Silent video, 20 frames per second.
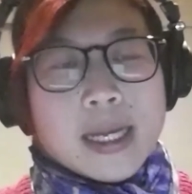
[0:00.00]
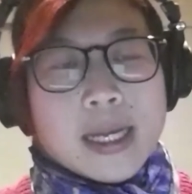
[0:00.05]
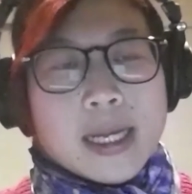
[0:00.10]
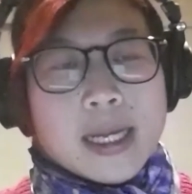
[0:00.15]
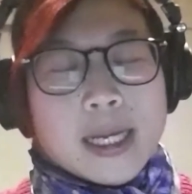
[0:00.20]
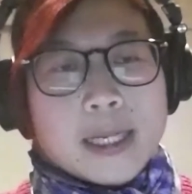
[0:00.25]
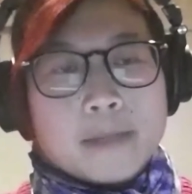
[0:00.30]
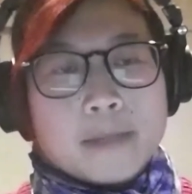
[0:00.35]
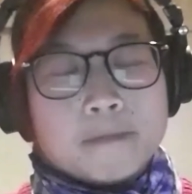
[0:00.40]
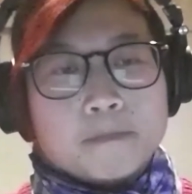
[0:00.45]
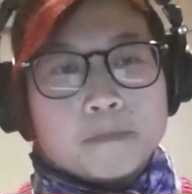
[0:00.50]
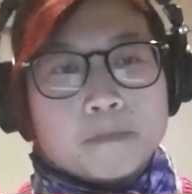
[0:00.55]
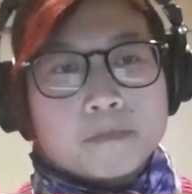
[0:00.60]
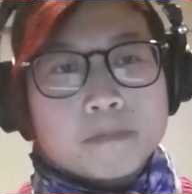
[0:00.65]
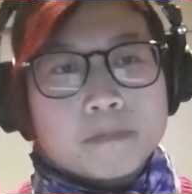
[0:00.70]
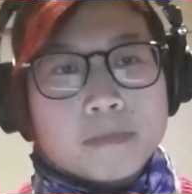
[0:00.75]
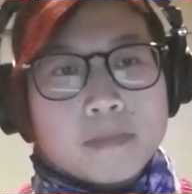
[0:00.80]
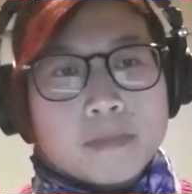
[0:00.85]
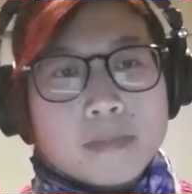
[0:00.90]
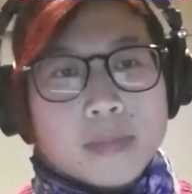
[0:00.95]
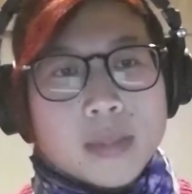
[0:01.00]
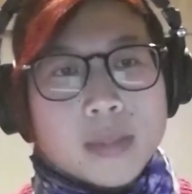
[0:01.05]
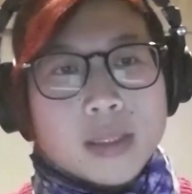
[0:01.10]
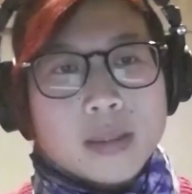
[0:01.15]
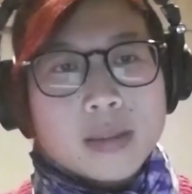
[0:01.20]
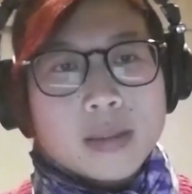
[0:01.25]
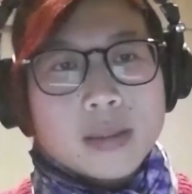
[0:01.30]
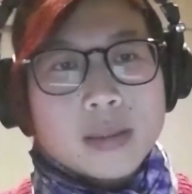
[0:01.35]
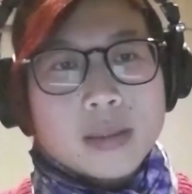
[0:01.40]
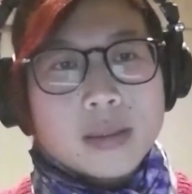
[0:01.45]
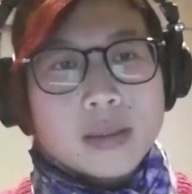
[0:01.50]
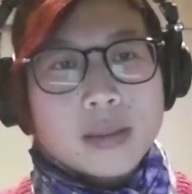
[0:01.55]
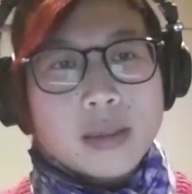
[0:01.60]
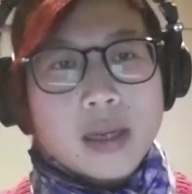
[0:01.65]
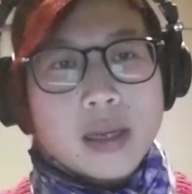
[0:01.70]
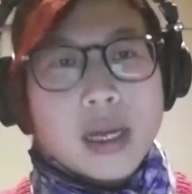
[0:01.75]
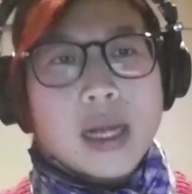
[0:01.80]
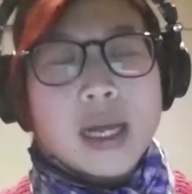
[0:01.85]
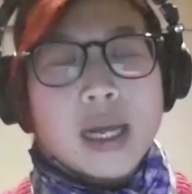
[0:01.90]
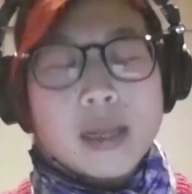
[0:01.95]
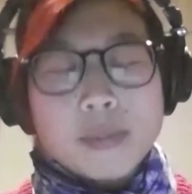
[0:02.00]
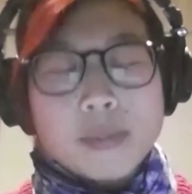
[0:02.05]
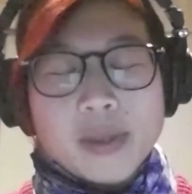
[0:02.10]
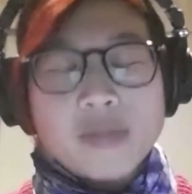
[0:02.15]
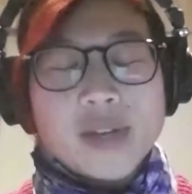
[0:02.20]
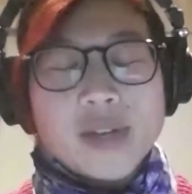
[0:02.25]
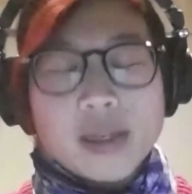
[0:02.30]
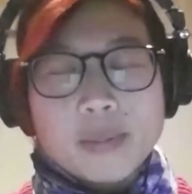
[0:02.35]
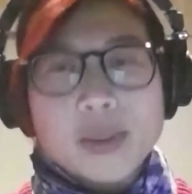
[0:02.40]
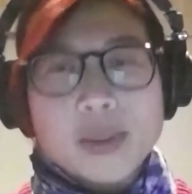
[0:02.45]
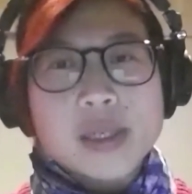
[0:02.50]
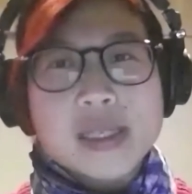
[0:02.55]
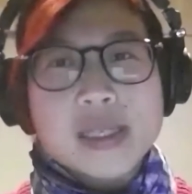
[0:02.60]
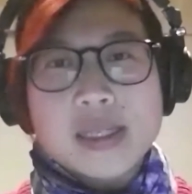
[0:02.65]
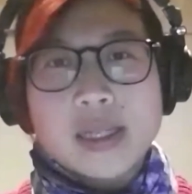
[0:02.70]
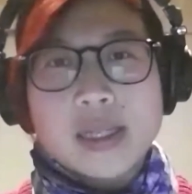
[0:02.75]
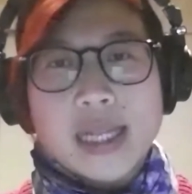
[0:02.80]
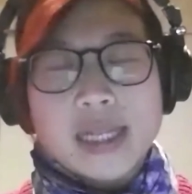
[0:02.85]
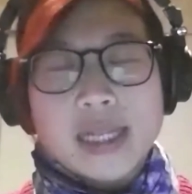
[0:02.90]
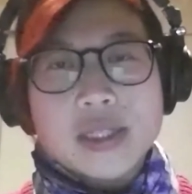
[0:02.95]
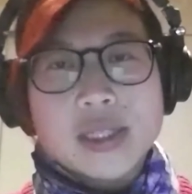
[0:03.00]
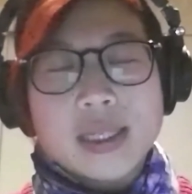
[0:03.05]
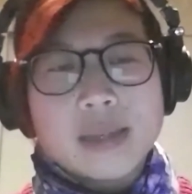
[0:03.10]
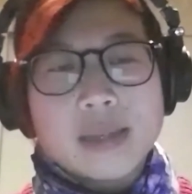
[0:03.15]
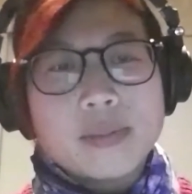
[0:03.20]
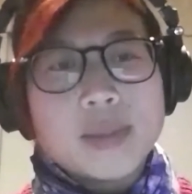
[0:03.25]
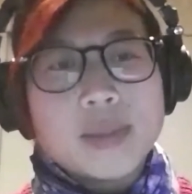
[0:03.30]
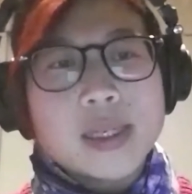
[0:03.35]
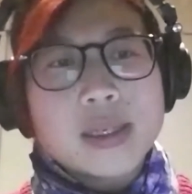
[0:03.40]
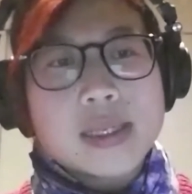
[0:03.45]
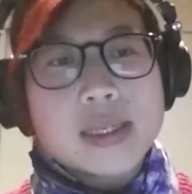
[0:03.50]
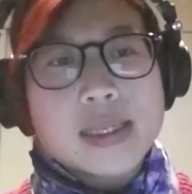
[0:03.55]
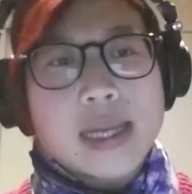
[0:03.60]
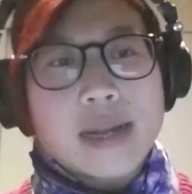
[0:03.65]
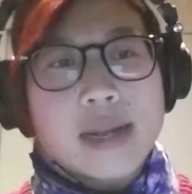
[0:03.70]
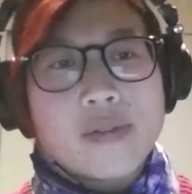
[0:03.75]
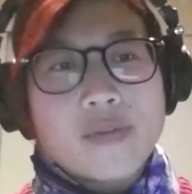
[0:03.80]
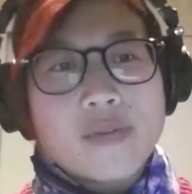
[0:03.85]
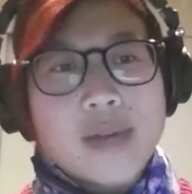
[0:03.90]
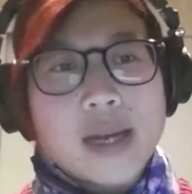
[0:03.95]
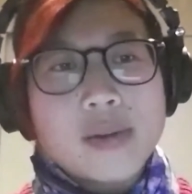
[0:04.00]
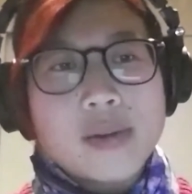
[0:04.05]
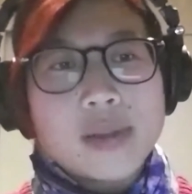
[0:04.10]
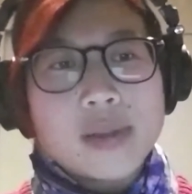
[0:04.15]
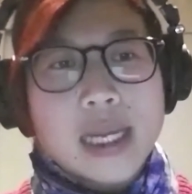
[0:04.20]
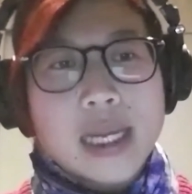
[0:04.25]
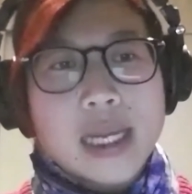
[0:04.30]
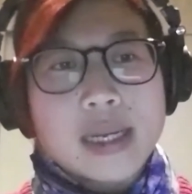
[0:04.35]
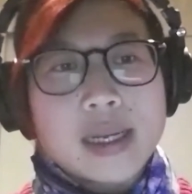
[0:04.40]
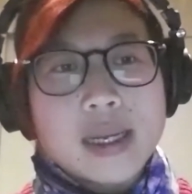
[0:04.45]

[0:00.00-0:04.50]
I'll be very personal actually, because I found that